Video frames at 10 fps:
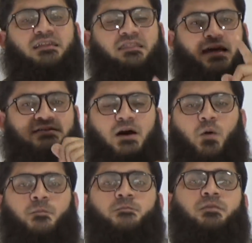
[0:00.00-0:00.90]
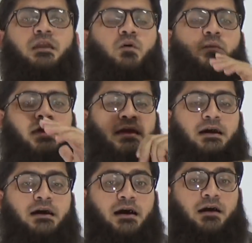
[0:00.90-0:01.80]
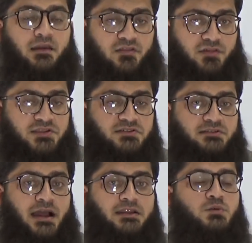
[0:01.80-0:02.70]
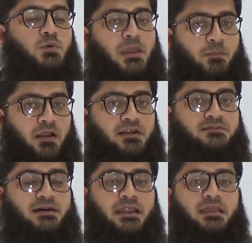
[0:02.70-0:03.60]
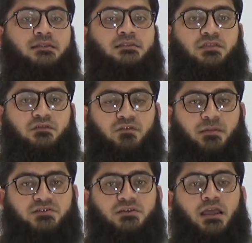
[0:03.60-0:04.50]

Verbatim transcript: That's how. We uh, suggest that you keep on understanding these information.